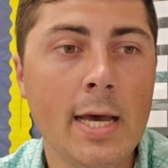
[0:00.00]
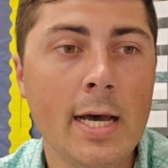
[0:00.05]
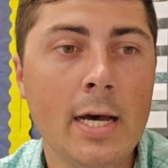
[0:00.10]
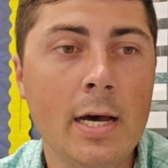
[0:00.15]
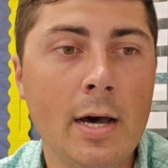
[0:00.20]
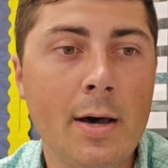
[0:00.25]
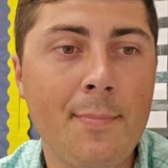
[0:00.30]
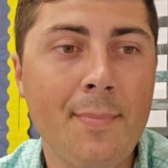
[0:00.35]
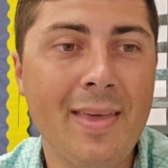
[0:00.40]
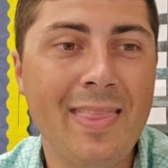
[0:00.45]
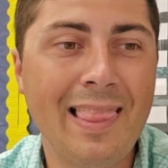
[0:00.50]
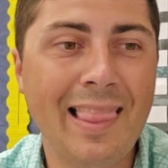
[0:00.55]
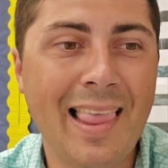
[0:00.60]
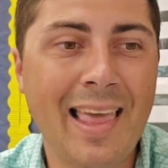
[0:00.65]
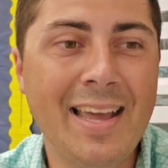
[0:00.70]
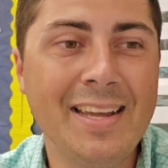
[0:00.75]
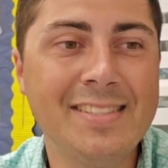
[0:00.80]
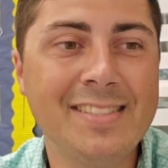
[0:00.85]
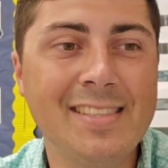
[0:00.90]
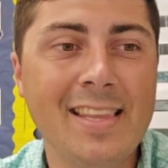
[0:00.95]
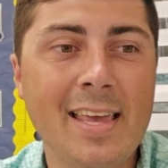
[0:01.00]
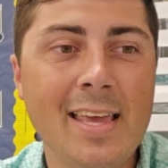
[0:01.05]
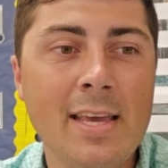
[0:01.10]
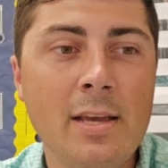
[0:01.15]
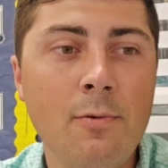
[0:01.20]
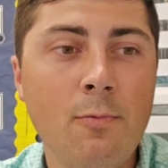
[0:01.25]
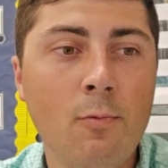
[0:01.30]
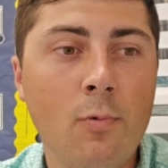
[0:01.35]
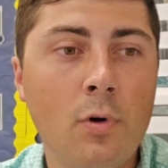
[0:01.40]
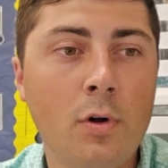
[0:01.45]
And the last
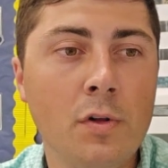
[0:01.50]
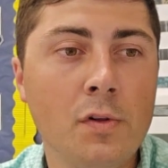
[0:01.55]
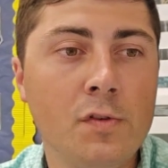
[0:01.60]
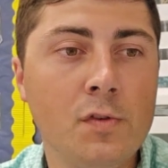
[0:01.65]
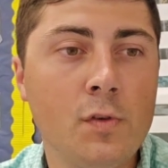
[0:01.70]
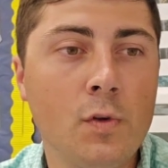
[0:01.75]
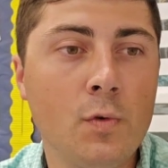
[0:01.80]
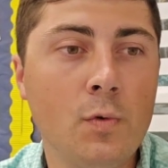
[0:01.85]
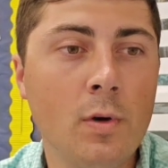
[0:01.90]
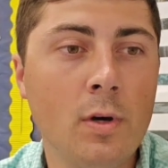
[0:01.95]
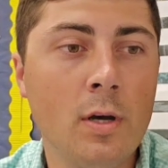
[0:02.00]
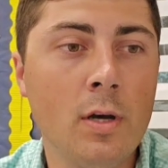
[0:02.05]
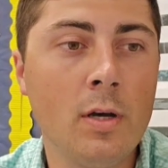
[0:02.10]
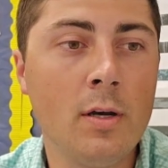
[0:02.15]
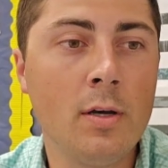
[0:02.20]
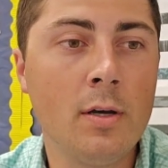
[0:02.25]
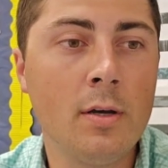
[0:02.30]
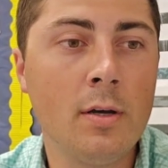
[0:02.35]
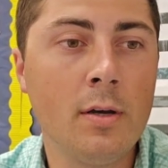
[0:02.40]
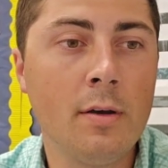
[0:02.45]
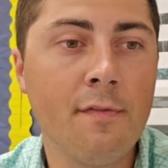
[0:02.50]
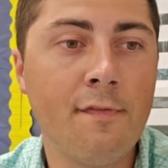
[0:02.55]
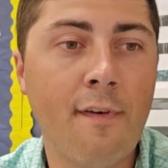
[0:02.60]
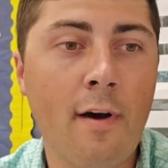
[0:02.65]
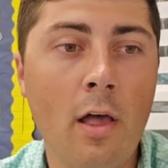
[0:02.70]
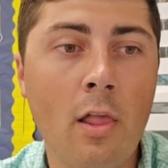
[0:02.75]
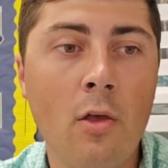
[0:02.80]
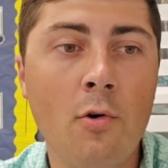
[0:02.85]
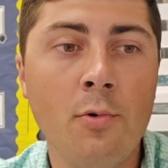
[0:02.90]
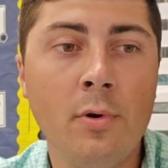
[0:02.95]
thing was to
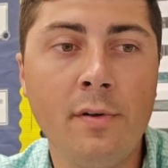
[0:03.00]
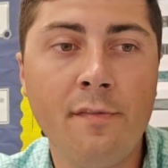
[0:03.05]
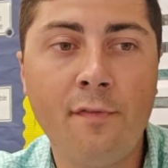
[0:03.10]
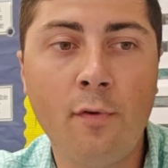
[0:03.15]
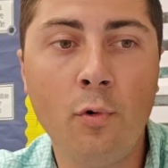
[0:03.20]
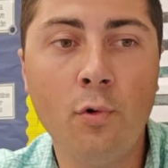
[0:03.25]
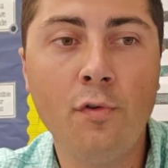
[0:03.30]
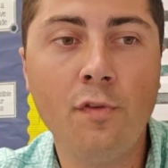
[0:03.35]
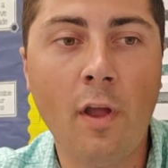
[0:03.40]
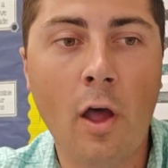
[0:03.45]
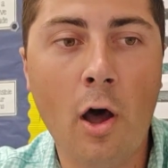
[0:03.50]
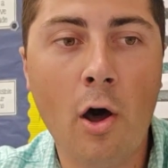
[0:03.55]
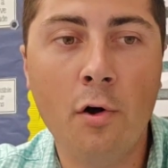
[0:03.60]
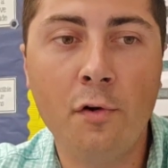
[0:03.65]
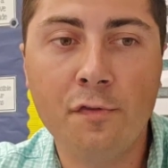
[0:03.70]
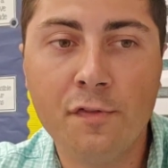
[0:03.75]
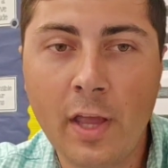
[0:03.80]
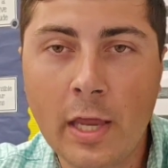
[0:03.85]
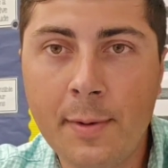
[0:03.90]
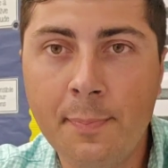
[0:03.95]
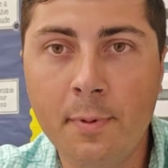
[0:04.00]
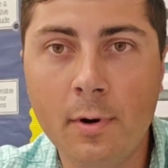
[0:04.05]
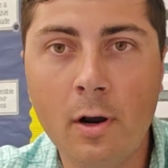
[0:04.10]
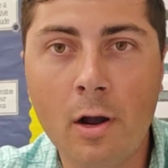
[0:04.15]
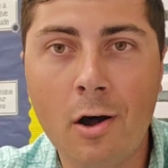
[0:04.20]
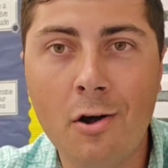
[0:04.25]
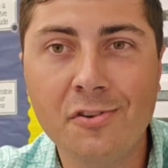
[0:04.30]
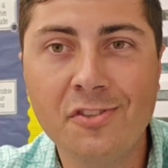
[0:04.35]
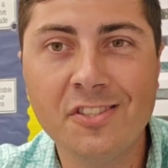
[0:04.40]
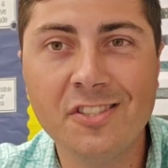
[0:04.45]
follow and enforce all safety
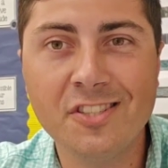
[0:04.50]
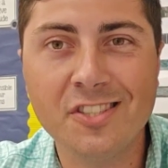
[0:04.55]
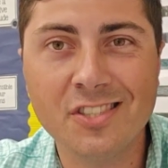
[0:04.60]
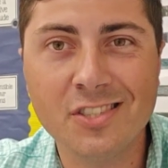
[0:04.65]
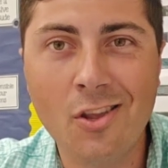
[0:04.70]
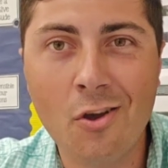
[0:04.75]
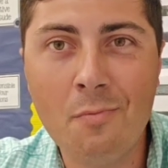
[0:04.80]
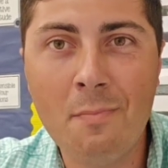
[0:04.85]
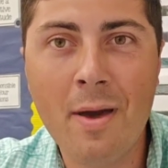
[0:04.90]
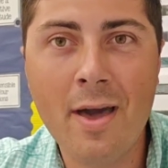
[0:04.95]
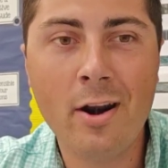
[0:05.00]
precautions, no